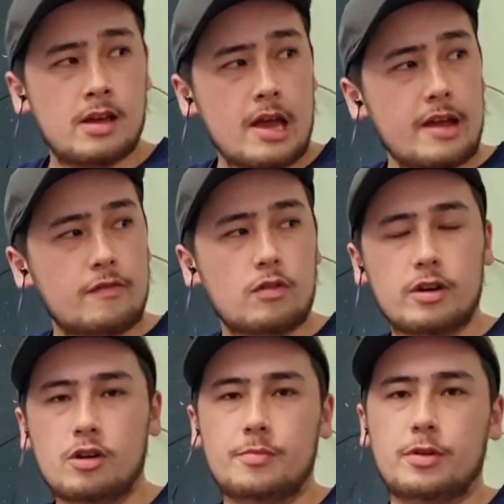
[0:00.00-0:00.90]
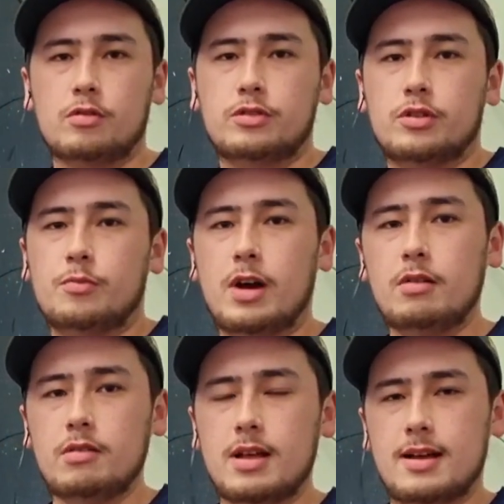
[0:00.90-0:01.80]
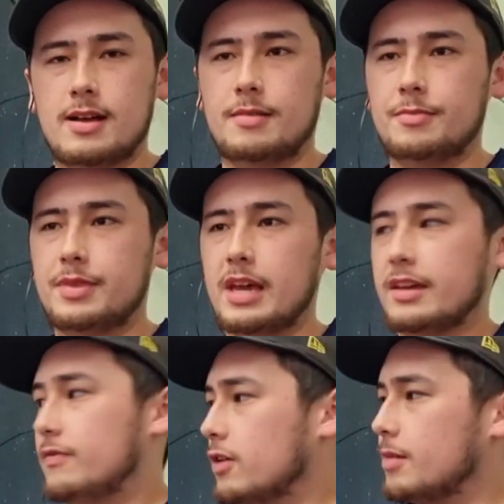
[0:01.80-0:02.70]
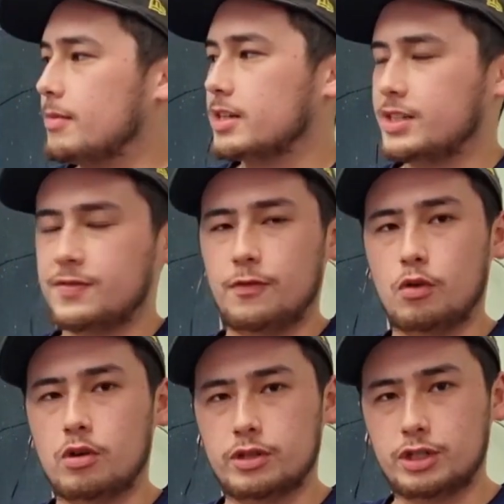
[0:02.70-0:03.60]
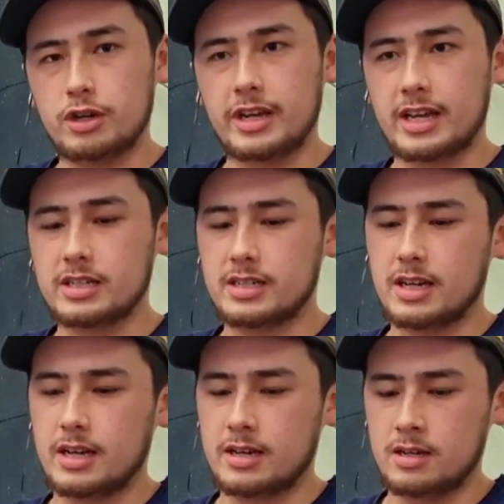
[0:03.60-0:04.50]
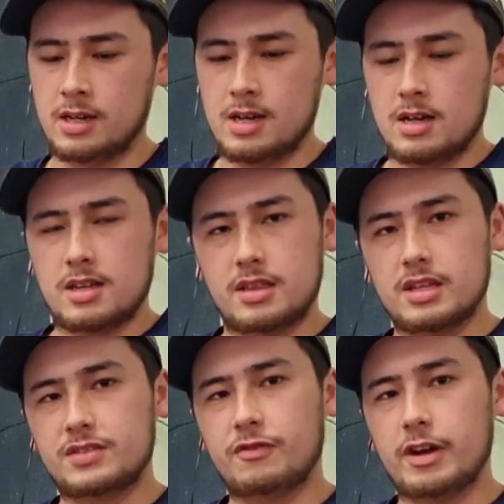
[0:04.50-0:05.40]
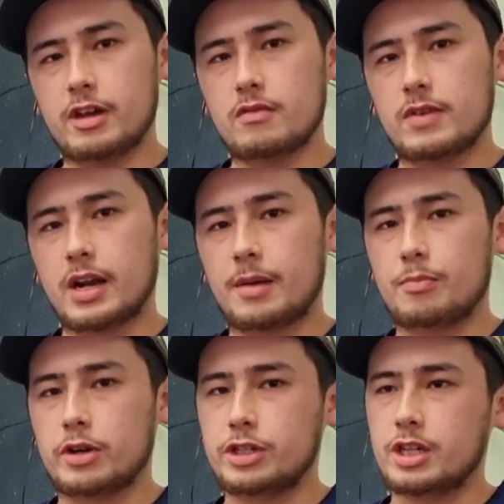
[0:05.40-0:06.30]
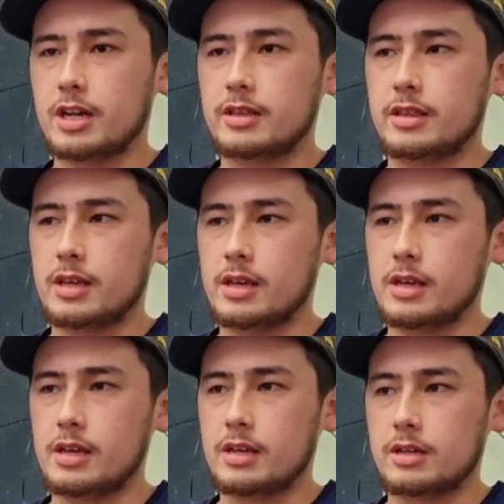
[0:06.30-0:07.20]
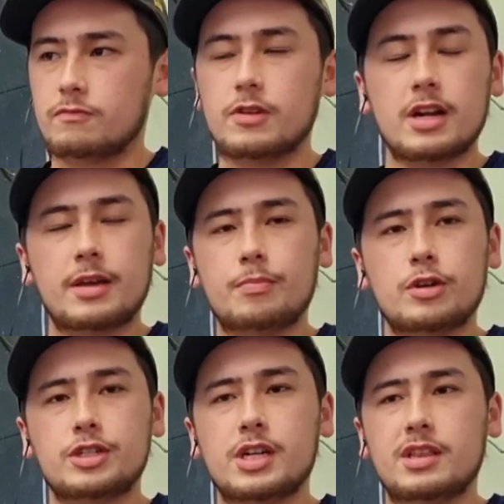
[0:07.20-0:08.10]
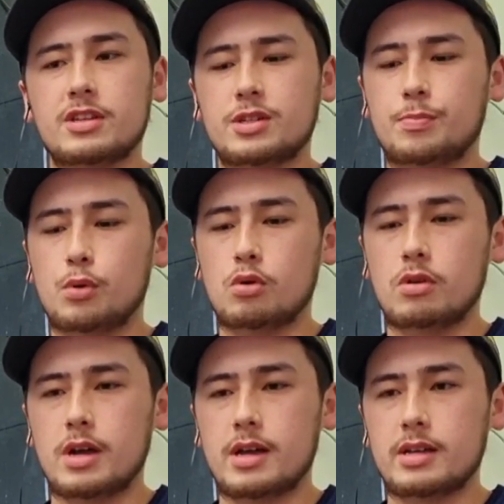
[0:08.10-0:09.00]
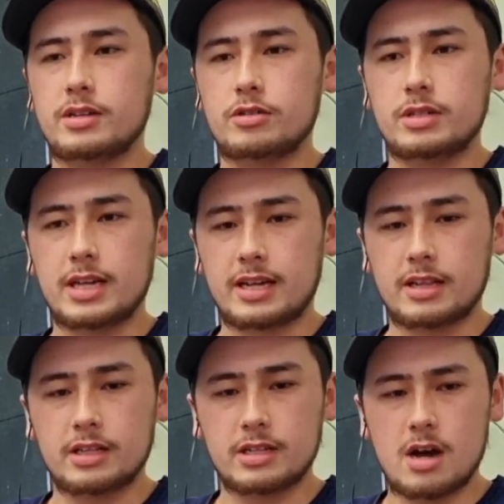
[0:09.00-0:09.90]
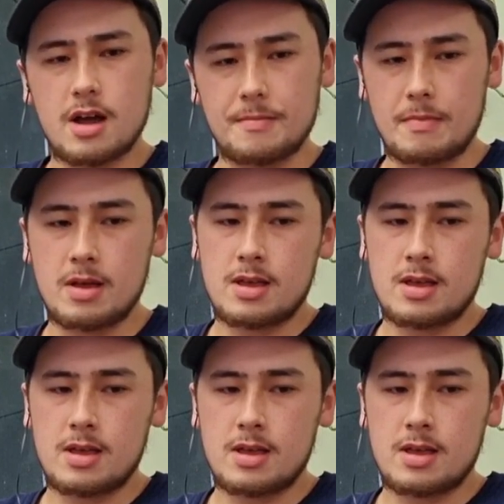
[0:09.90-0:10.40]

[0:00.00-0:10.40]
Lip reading: Hey everyone, hope you're all doing well. Thank you very much for tuning into this video. Really appreciate the support and you taking the time.